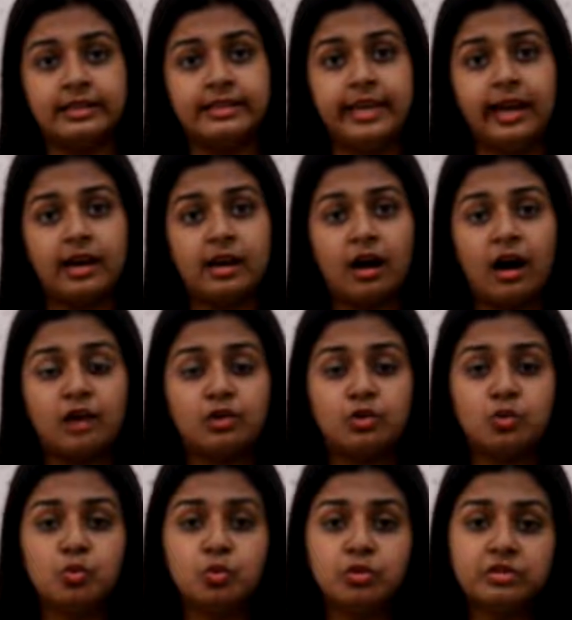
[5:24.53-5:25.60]
There are
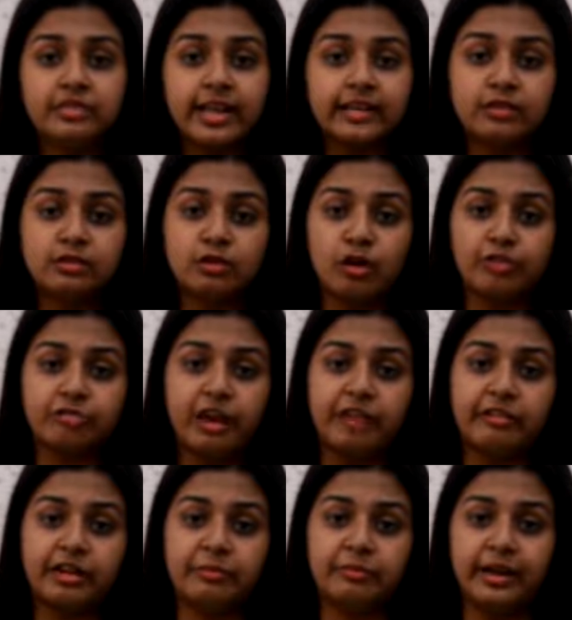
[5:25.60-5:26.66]
two sets of
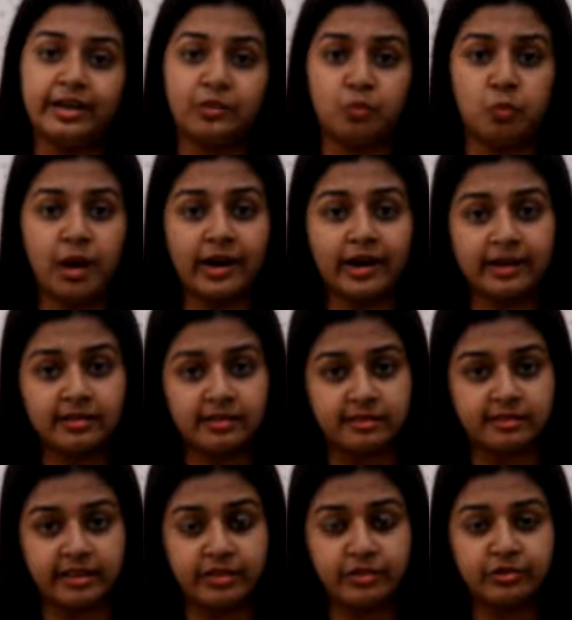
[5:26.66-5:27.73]
government, one at the
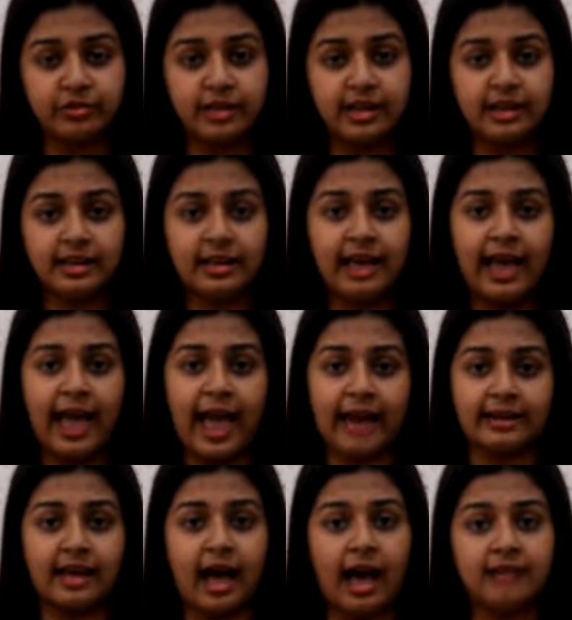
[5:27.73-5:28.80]
central
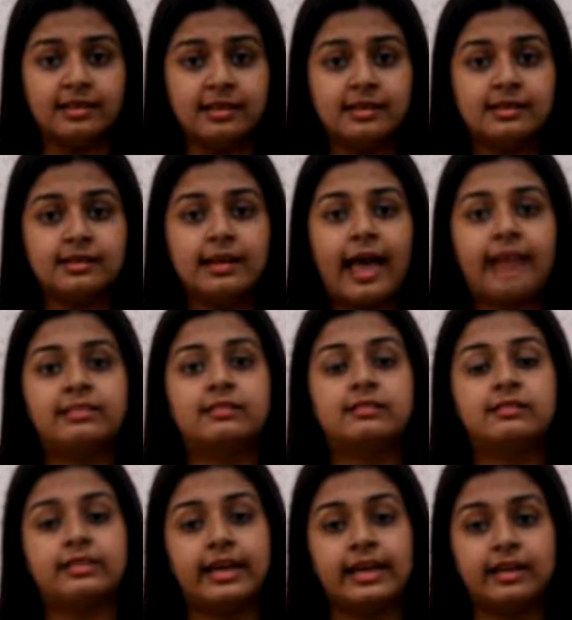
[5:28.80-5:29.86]
and other at the
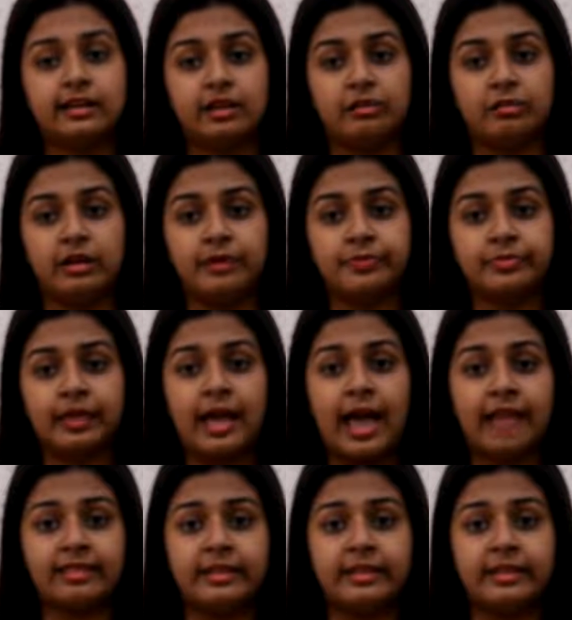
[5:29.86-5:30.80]
state level, and the